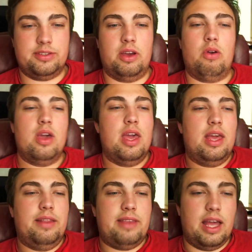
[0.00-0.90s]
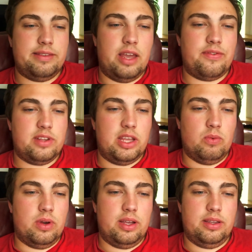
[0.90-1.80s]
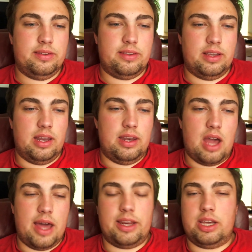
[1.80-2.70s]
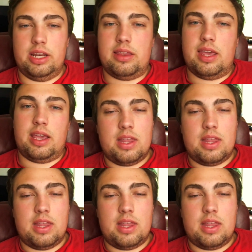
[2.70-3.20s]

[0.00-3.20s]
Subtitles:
So that definitely was not a good thing.